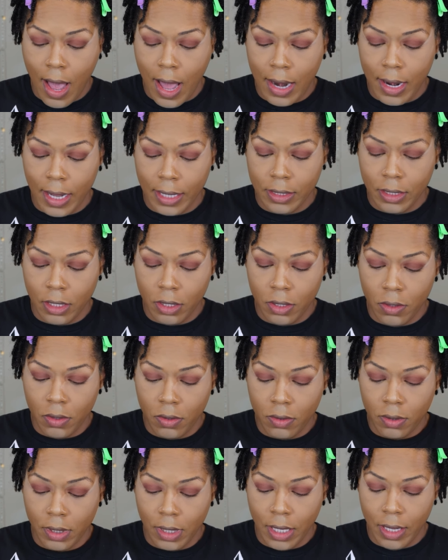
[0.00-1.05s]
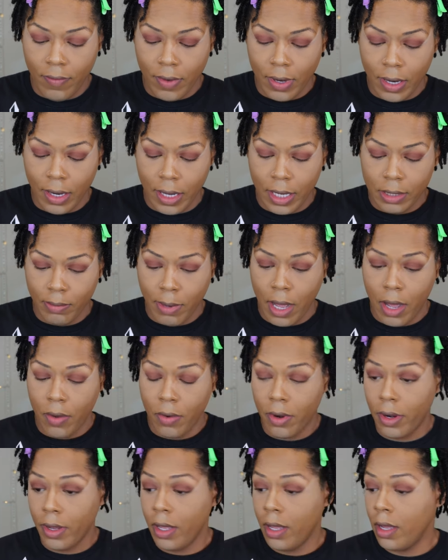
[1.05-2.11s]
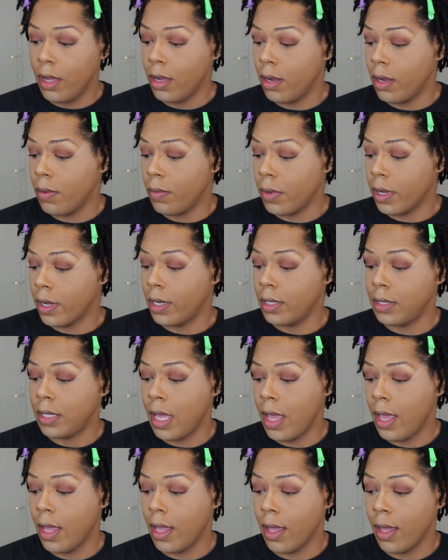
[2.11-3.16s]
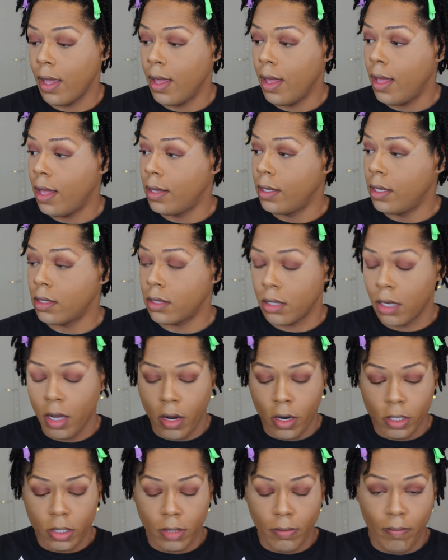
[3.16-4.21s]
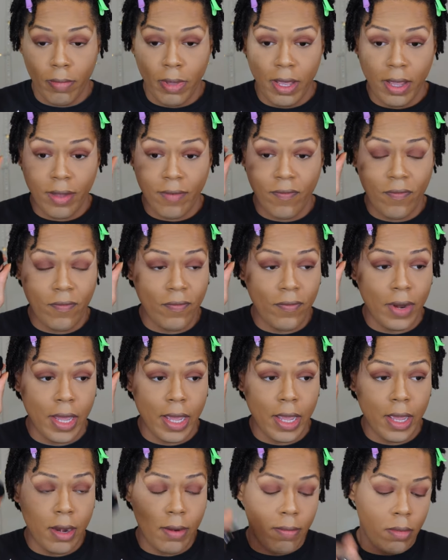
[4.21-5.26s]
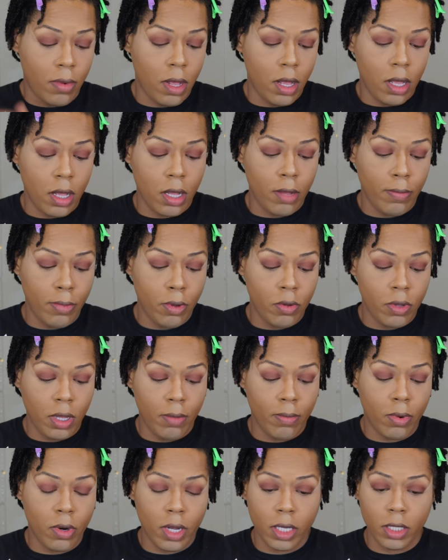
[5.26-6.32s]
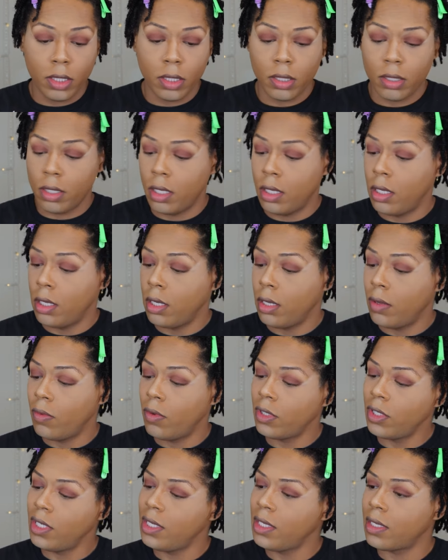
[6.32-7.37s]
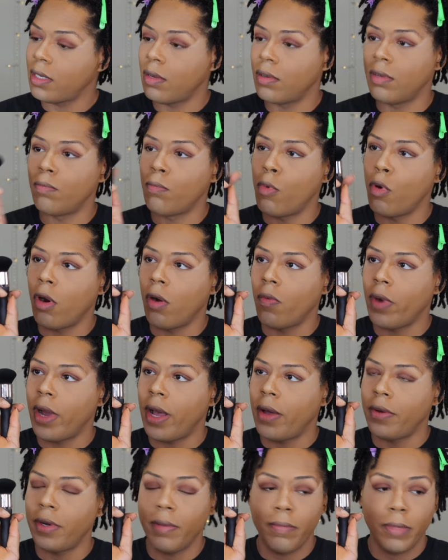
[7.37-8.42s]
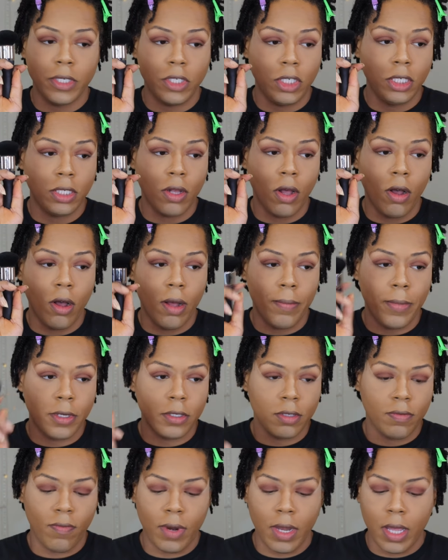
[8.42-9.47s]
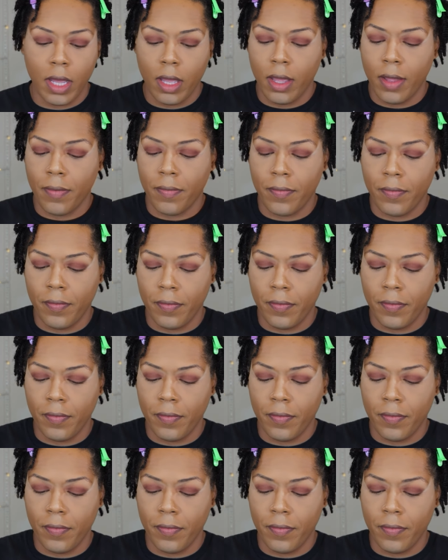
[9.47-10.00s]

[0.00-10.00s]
I like to use even less powder here. We're going to take this large, big, flat uh, kabuki brush. Well, she's more rounded, but she's almost flat.